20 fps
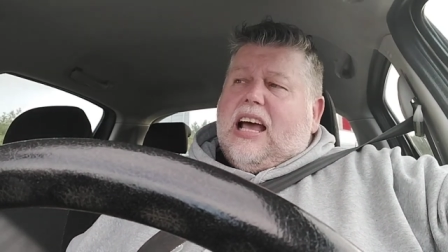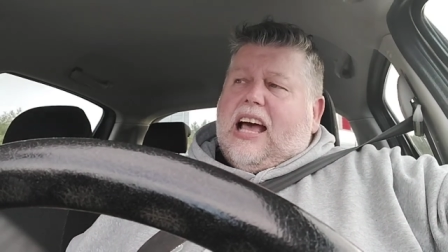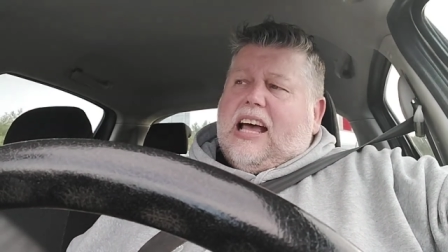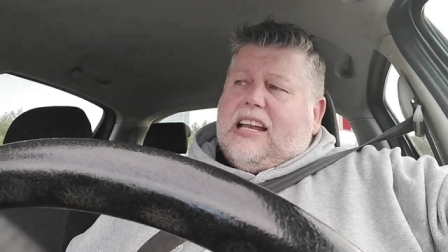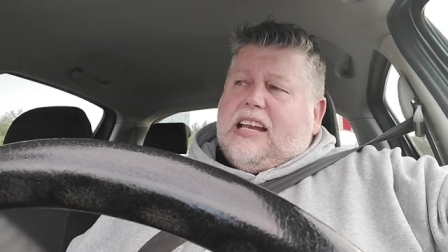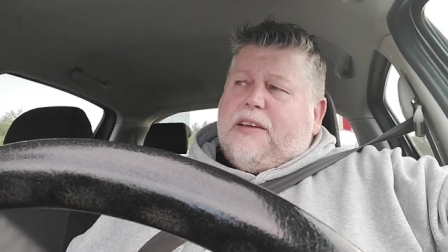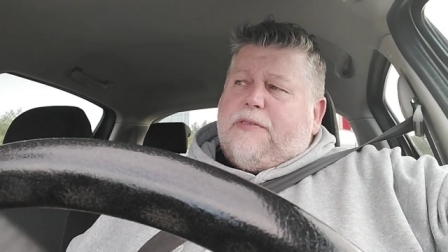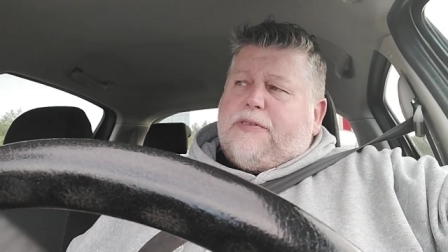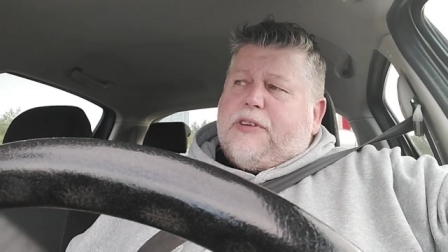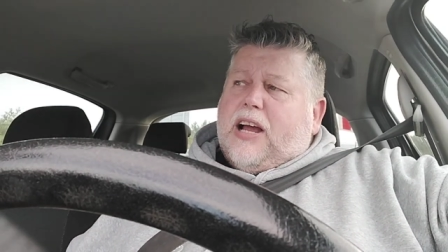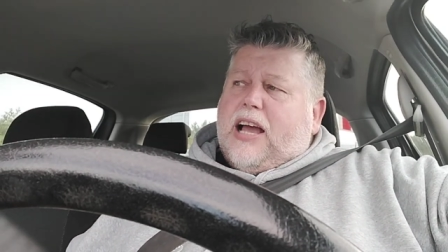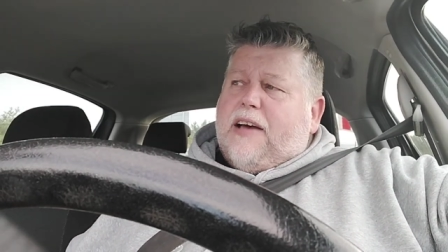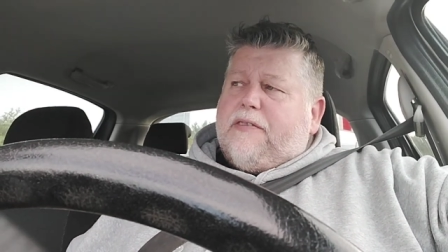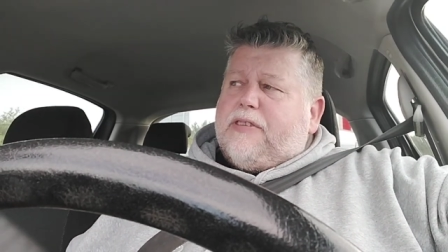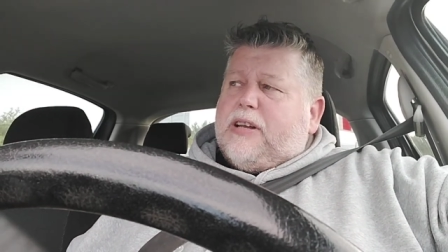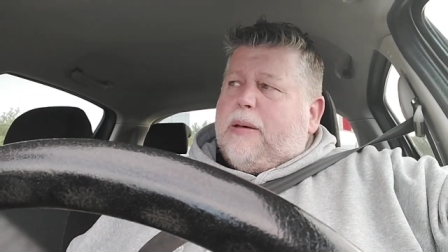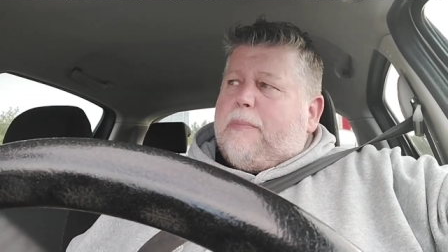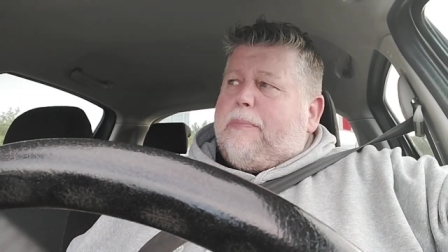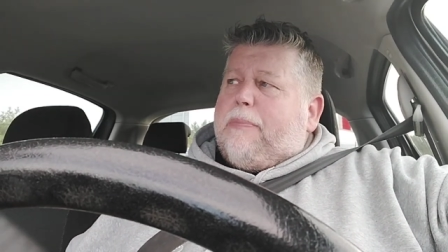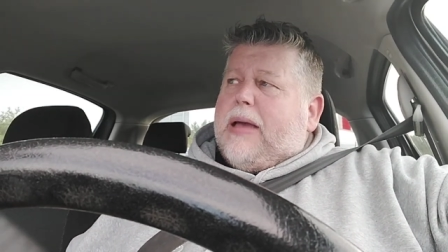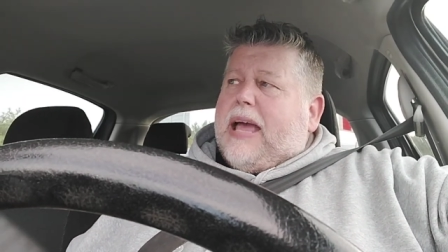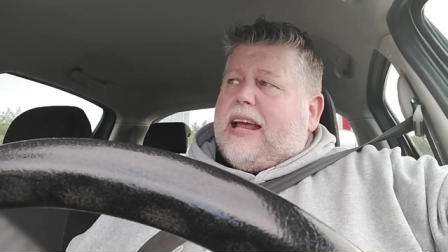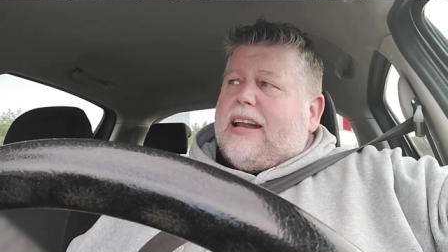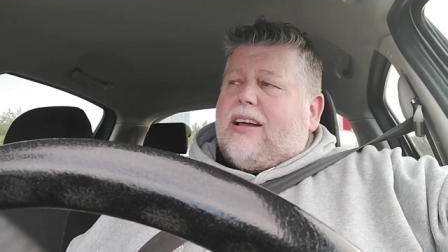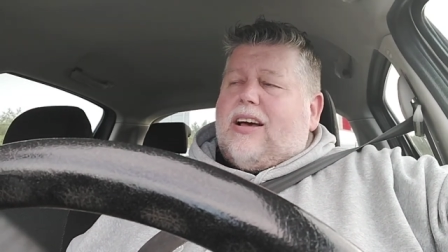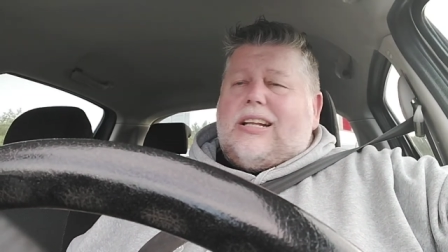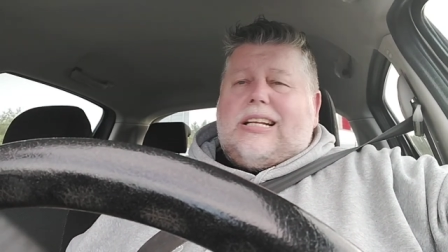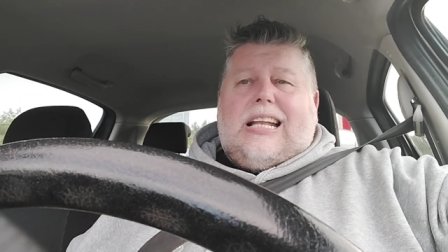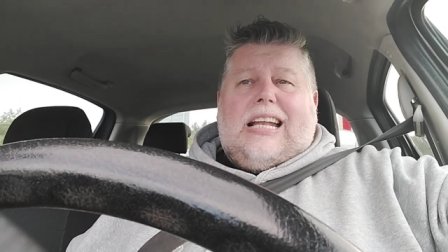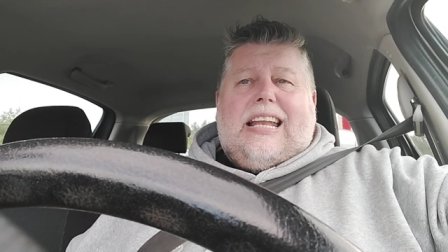And if you're having a bet
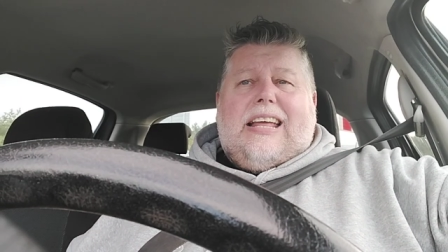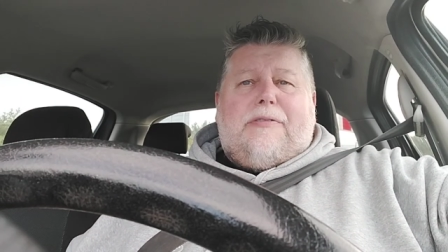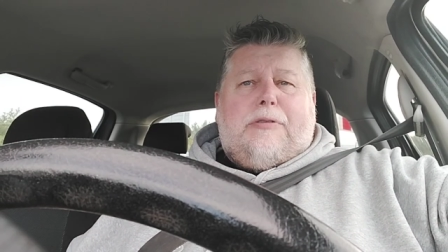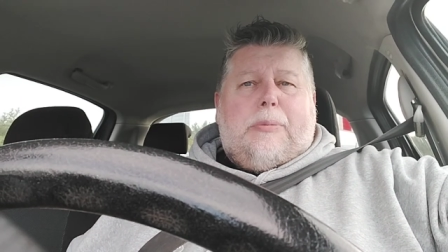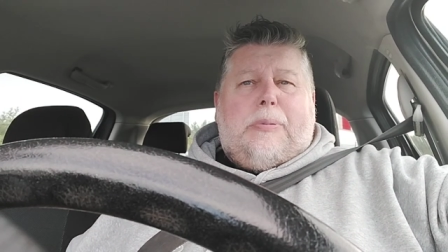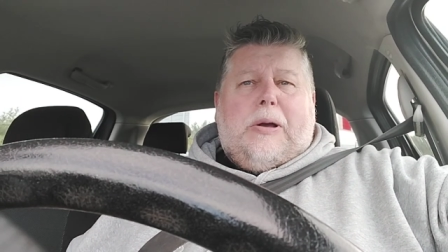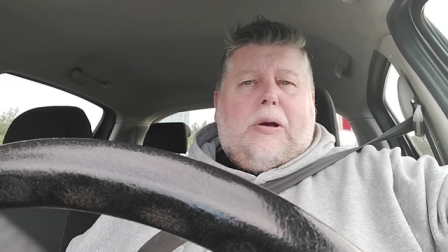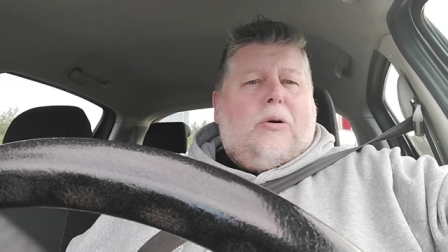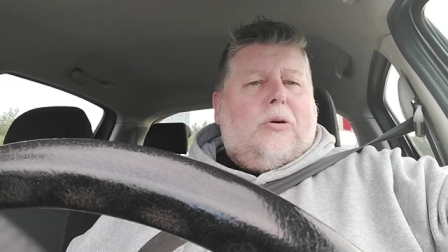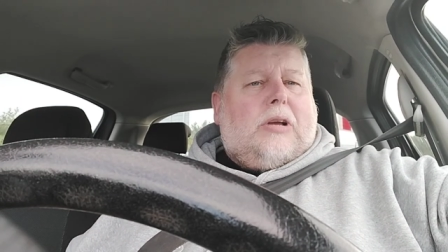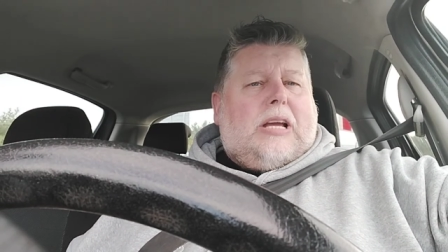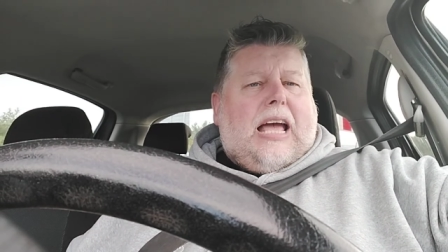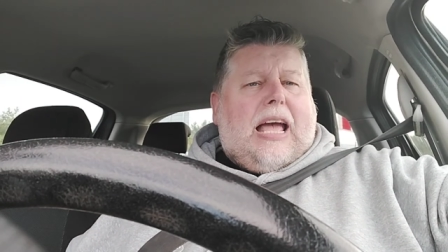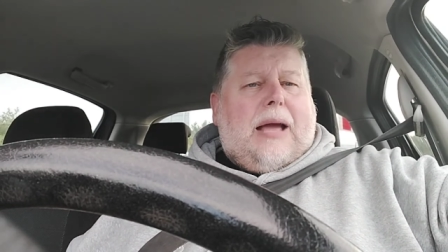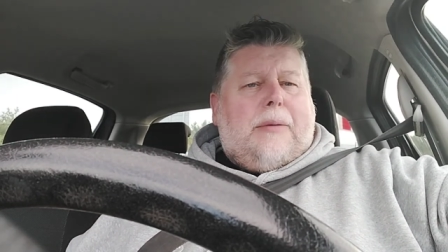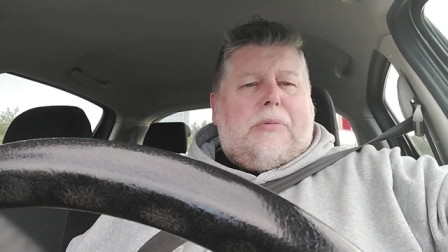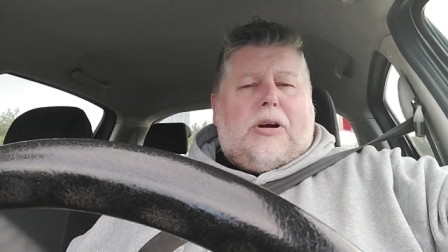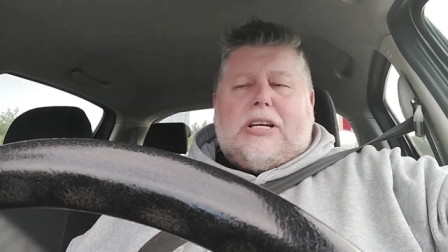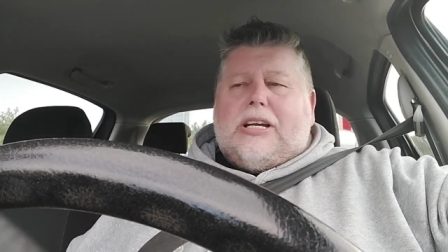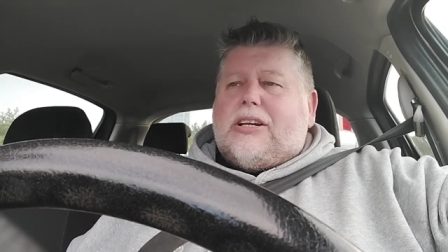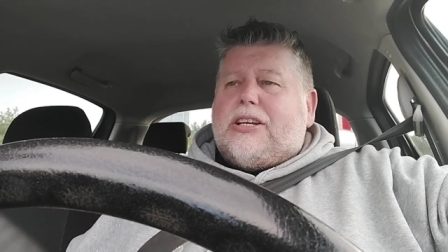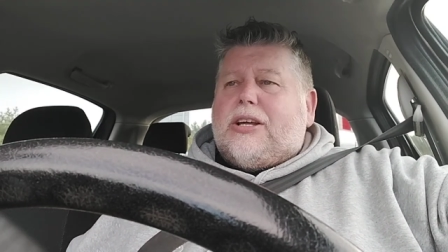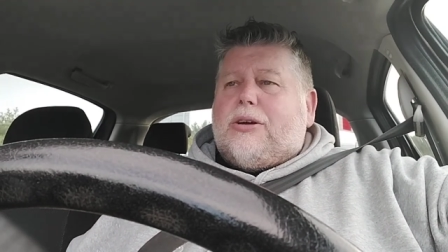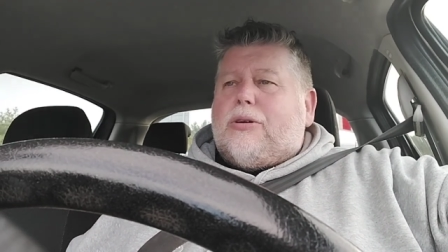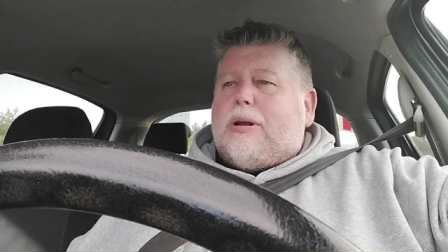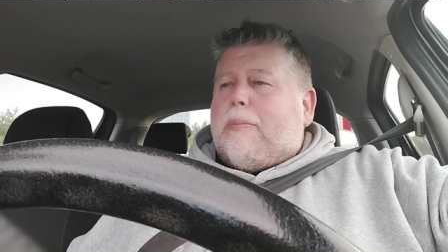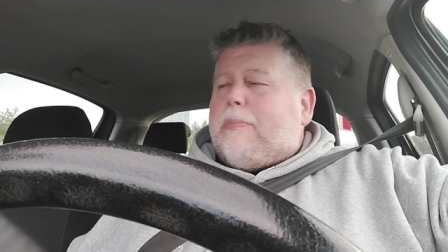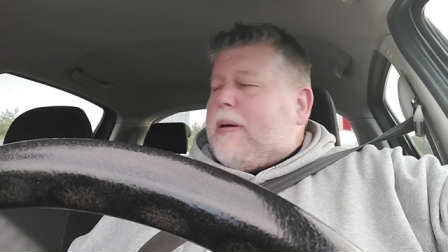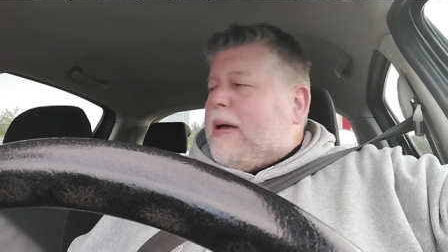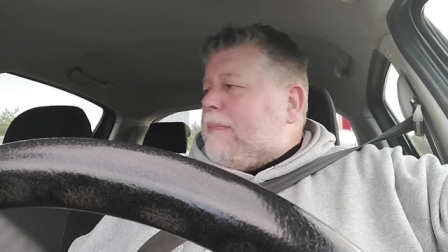on the Liverpool game or you're
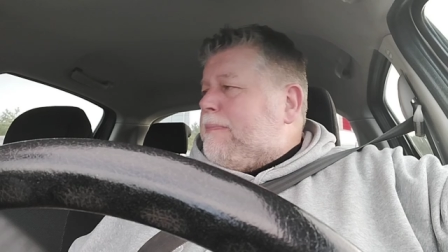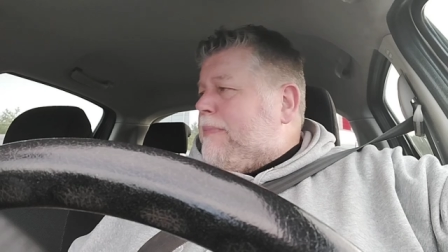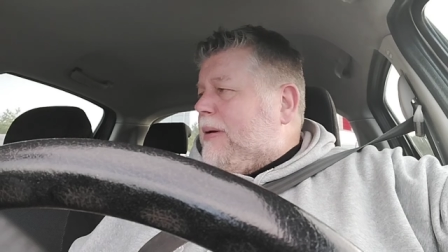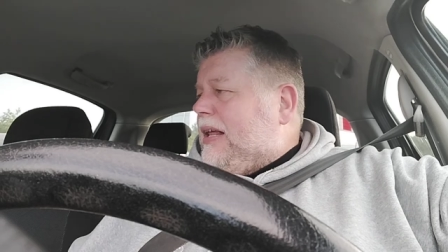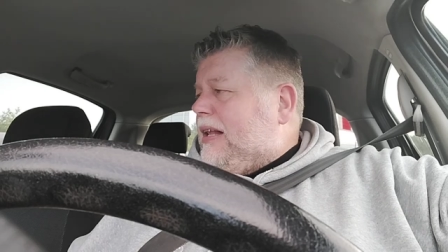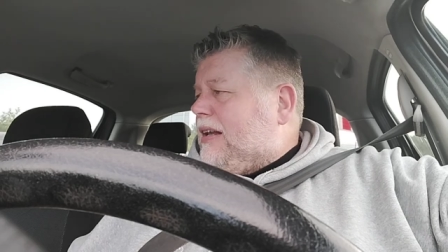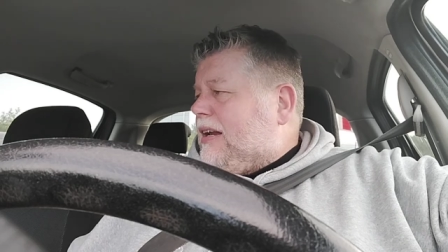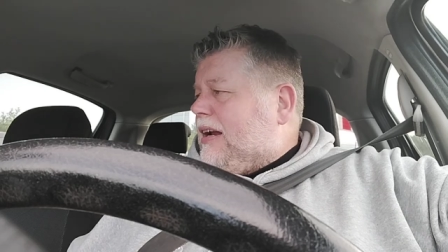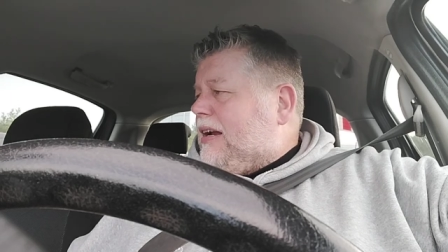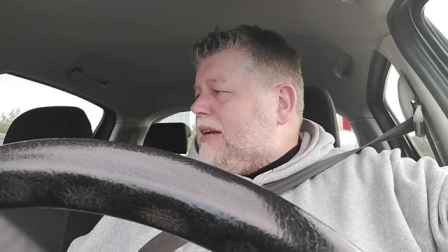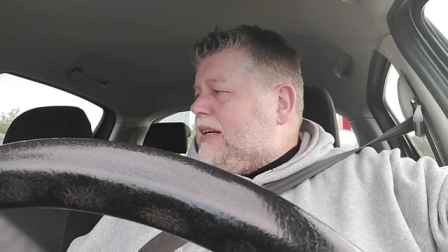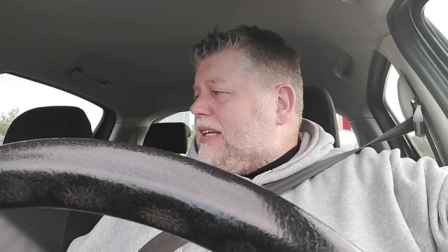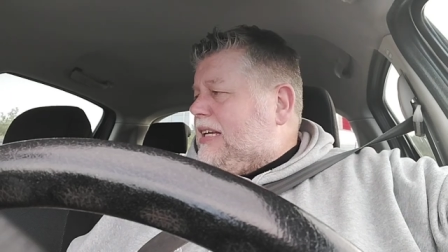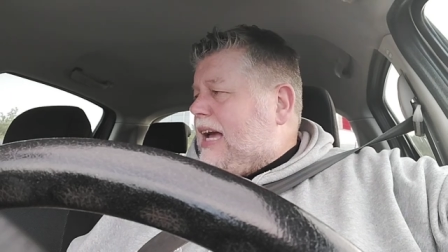doing a bet builder,